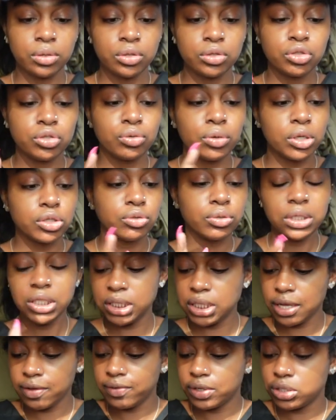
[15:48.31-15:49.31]

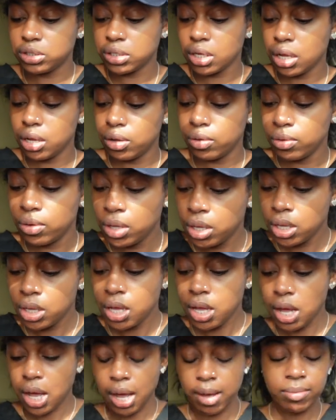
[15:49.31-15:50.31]
12.27, so
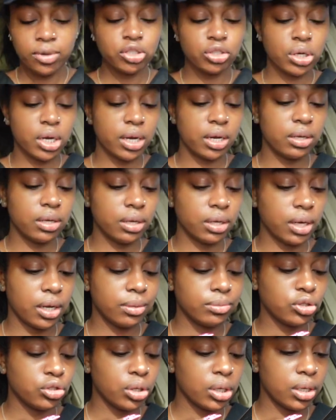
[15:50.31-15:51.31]
I'm gonna try to,
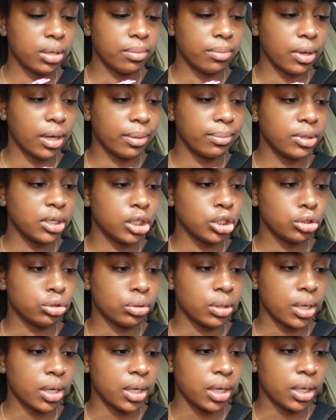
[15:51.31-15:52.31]
I'm trying to, I'm gonna
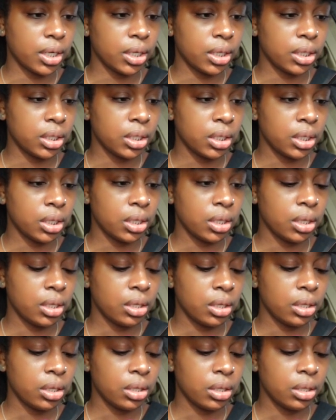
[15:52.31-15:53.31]
try...
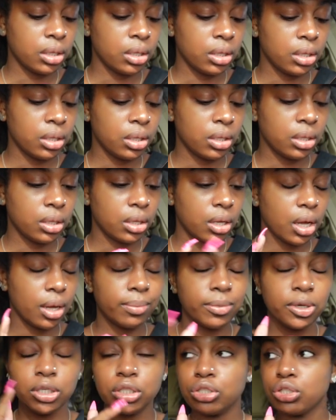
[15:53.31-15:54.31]

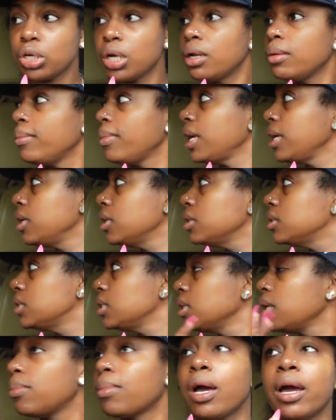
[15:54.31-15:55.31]
I'm gonna try to make it
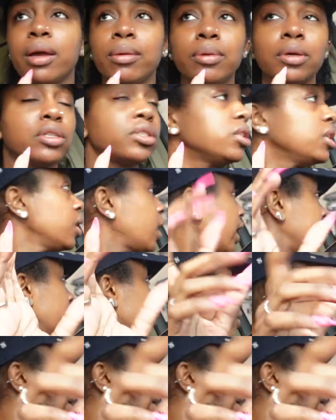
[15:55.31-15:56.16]
to get my eyebrows done. I know